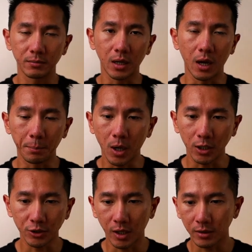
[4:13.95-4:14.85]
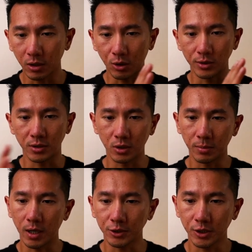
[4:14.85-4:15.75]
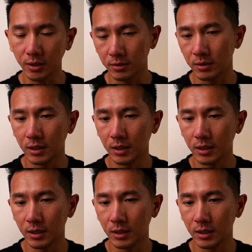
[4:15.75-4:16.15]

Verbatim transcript: uh, bar chart, horizontal bar chart.